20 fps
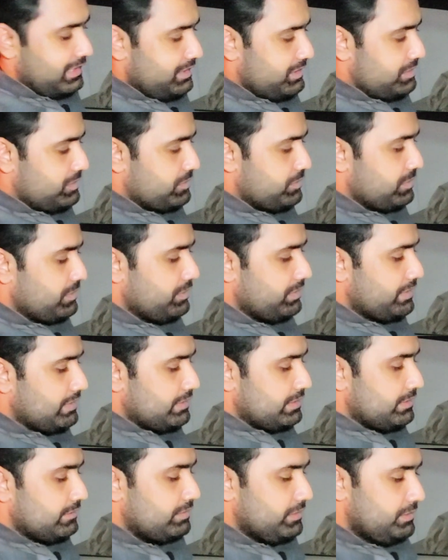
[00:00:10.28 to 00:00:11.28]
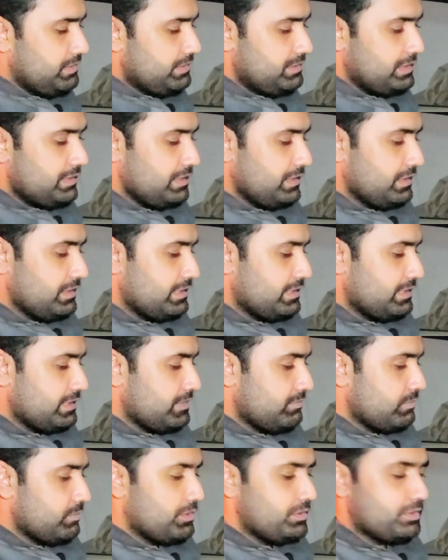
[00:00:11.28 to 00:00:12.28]
So the first thing that
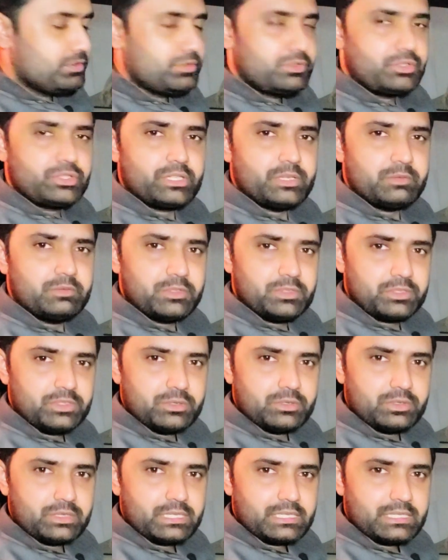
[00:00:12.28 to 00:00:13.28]
I'm going to share with you